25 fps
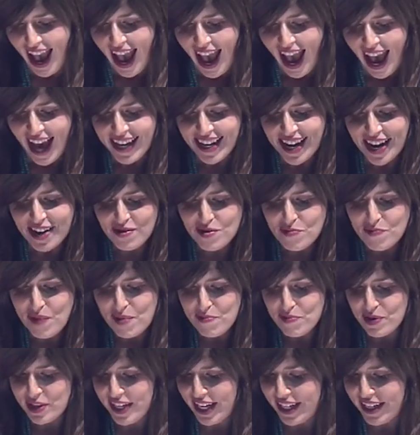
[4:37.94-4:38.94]
And I
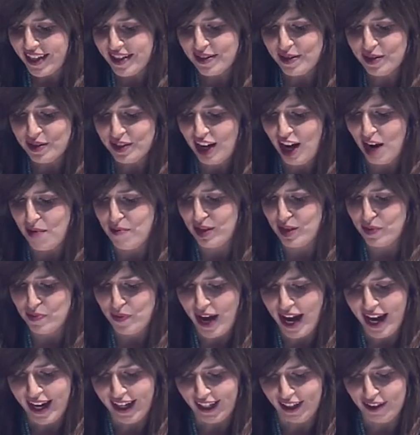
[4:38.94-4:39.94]
remember getting those comments
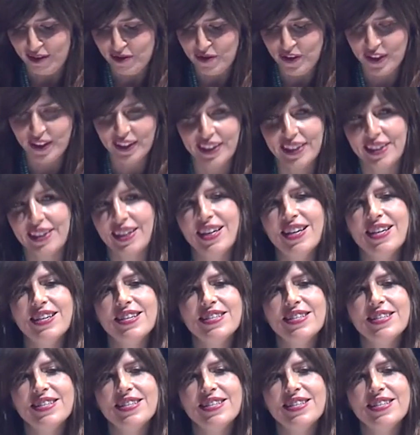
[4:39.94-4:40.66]
back and feeling